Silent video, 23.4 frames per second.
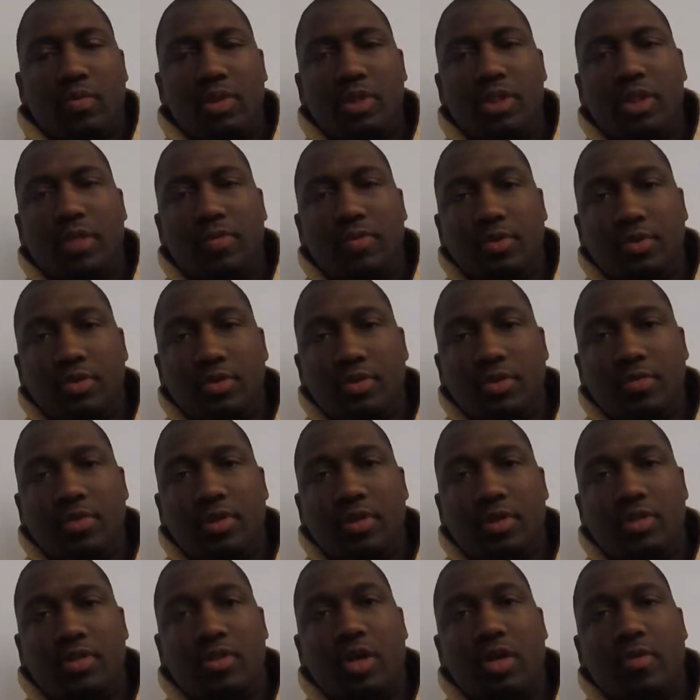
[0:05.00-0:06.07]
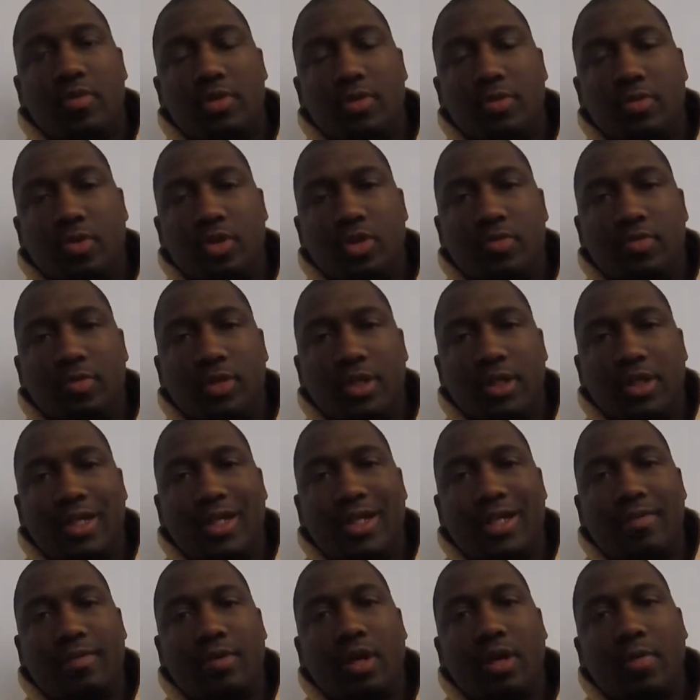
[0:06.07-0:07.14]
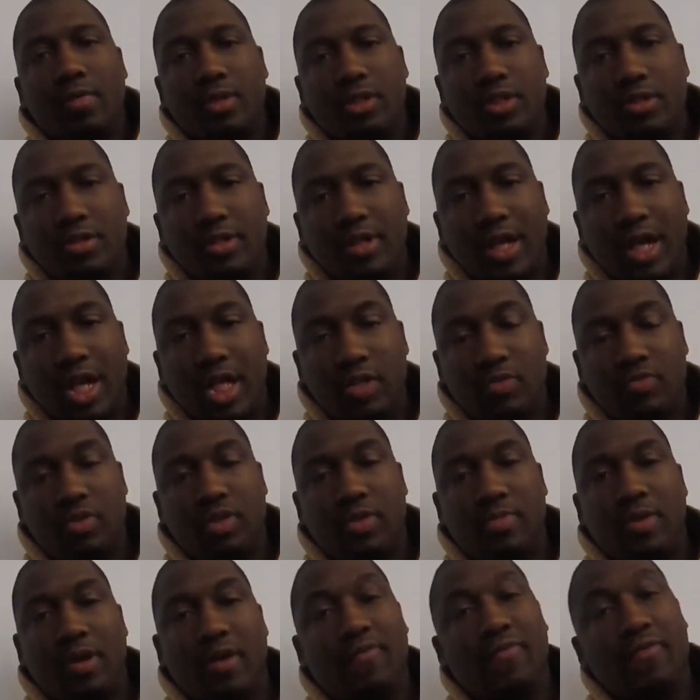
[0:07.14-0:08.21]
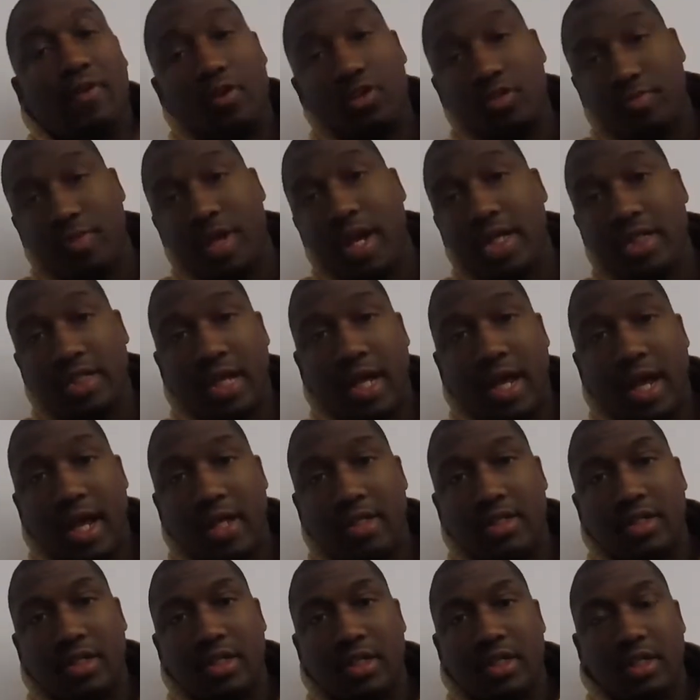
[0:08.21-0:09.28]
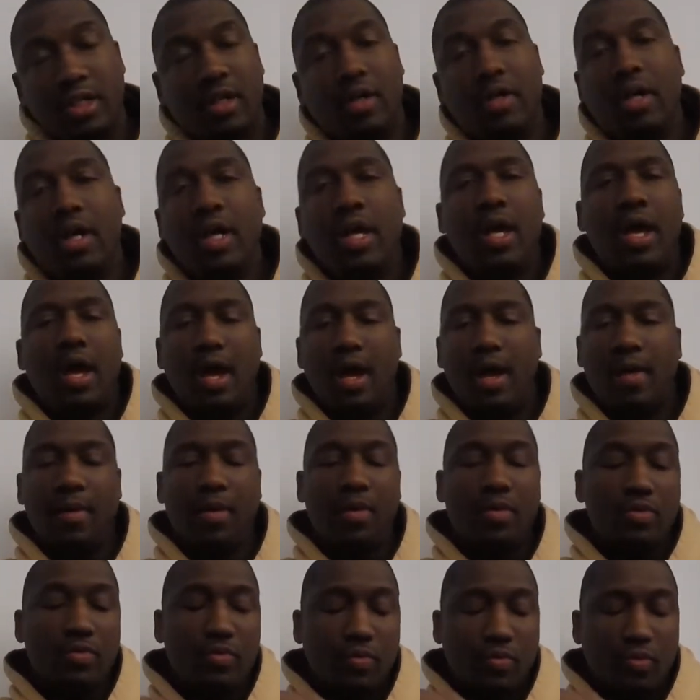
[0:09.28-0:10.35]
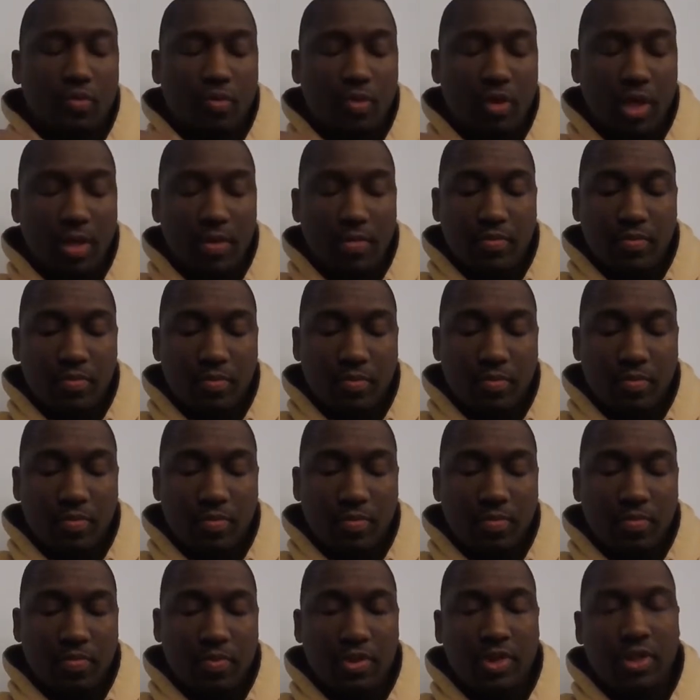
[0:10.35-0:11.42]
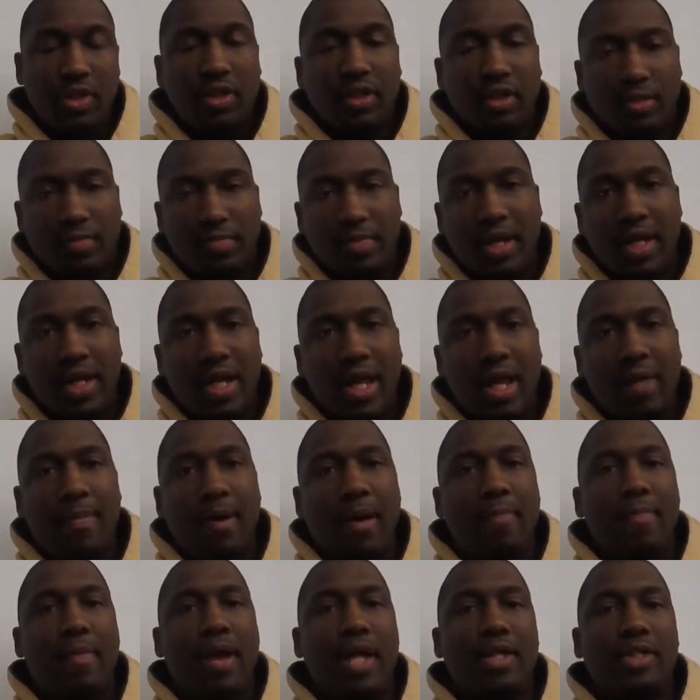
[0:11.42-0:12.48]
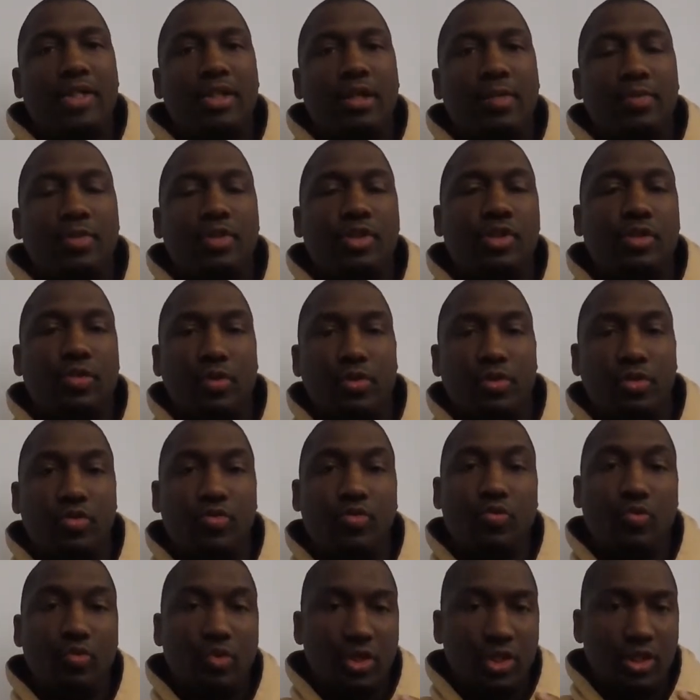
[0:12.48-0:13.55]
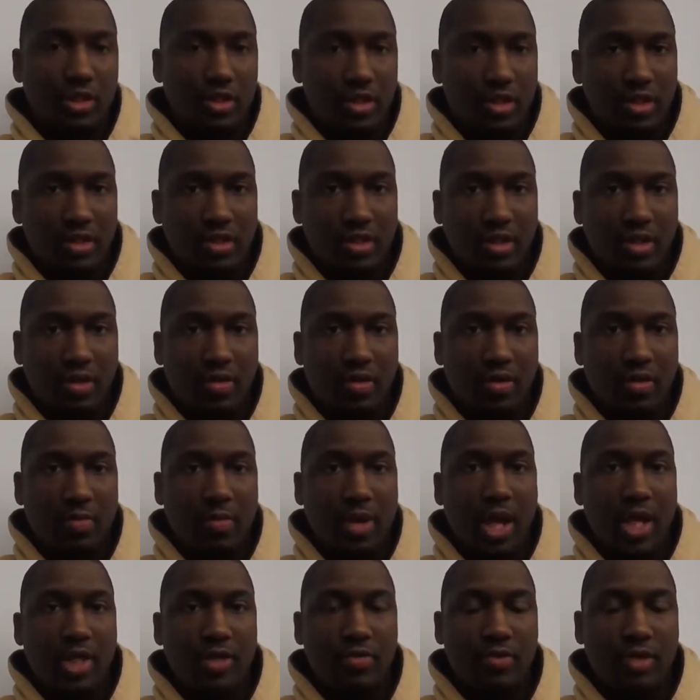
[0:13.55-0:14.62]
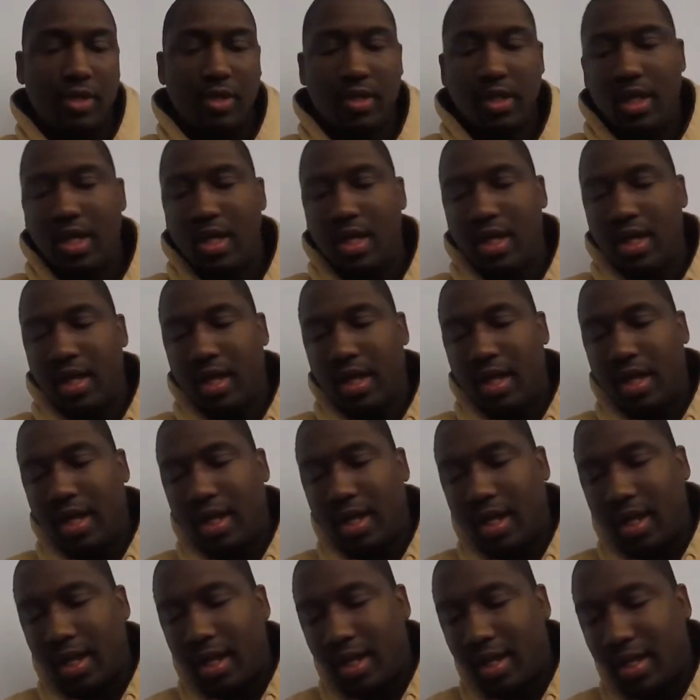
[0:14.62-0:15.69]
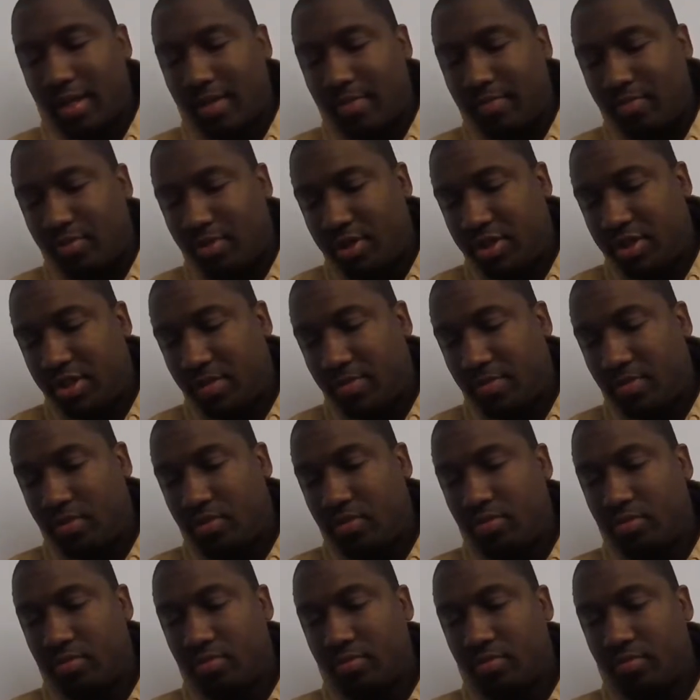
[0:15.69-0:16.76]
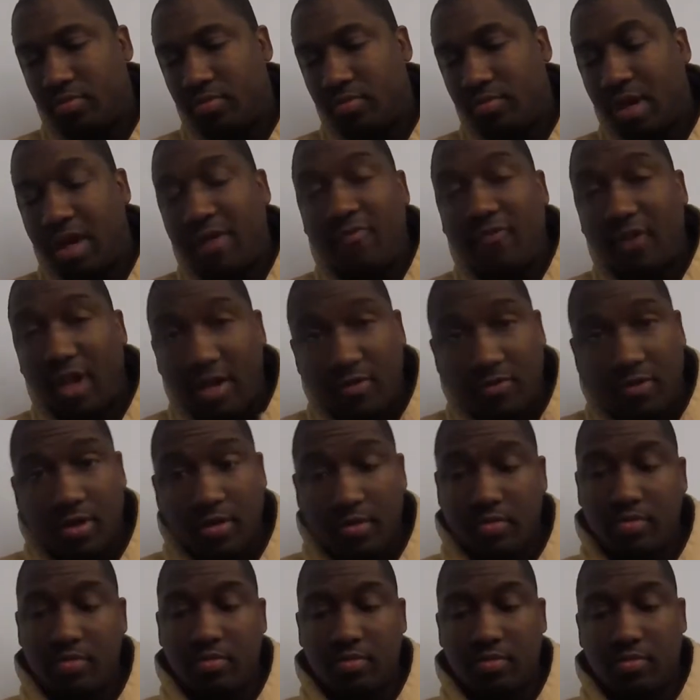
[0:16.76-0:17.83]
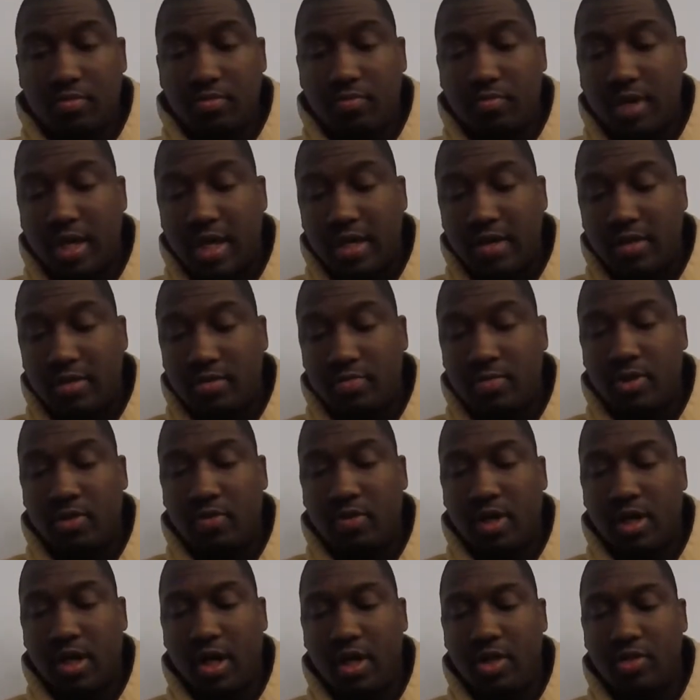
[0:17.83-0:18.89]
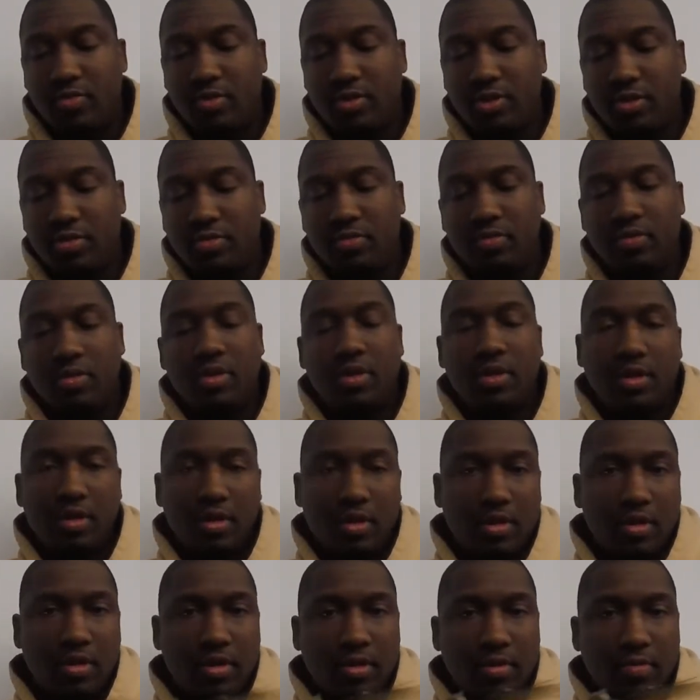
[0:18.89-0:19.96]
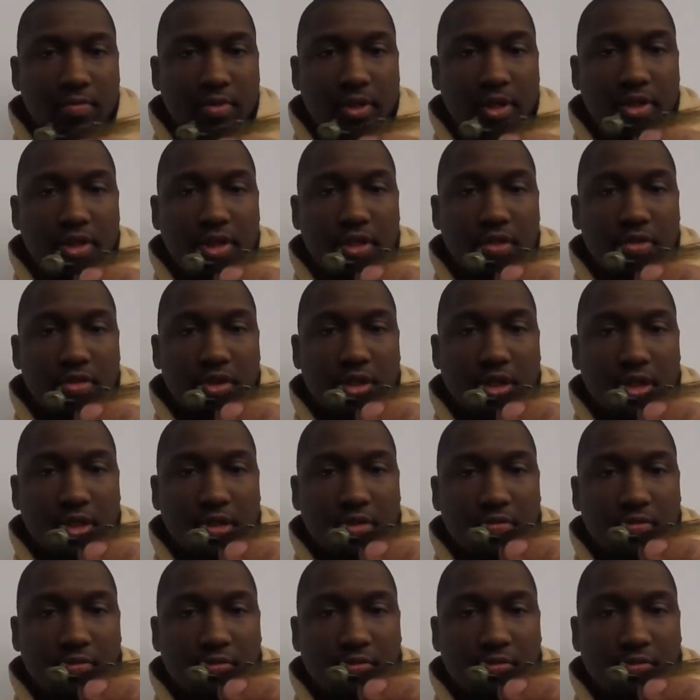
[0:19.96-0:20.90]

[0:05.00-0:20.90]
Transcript: What's up, YouTube? This is Urban Sportsman again. I'm coming to you guys with my first match, the hatch of the year. What particular bait am I matching up and showing you which things they're going to match with? Pretty simple. My favorite bait, to be quite honest with you, Bucktail Jig.